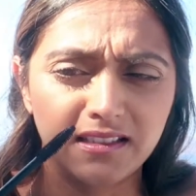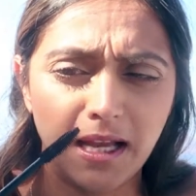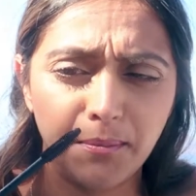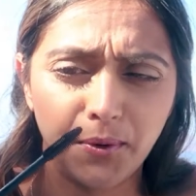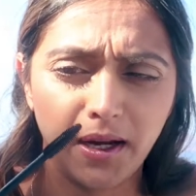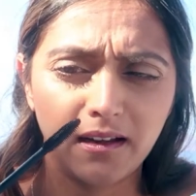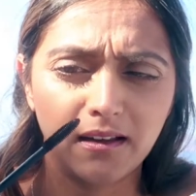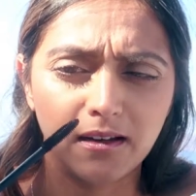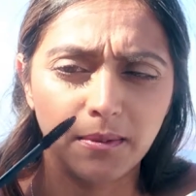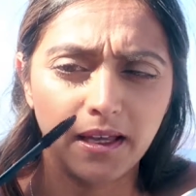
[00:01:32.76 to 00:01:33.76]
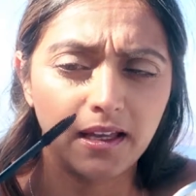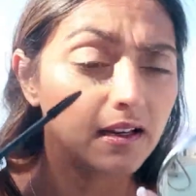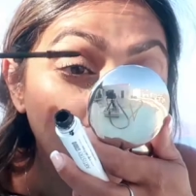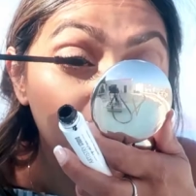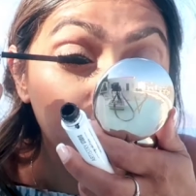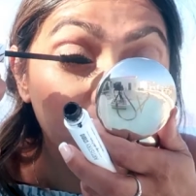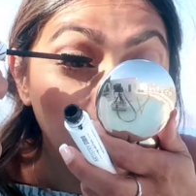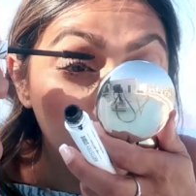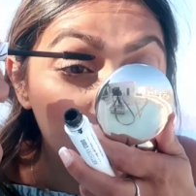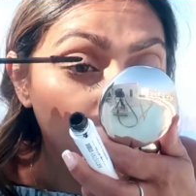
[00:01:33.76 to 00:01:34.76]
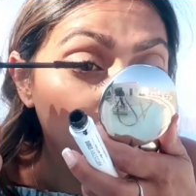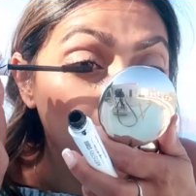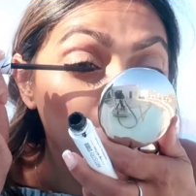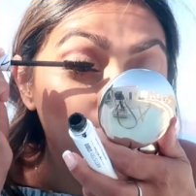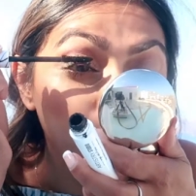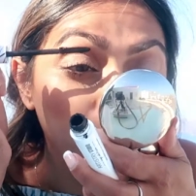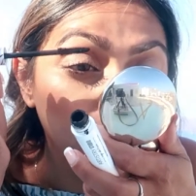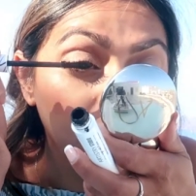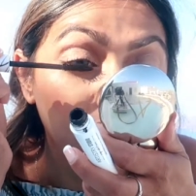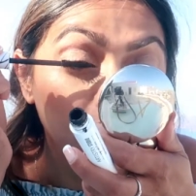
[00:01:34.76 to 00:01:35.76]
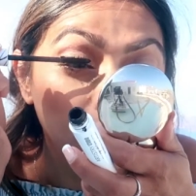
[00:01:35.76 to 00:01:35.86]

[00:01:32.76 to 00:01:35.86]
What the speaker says: separate a little bit, I have to be honest, by putting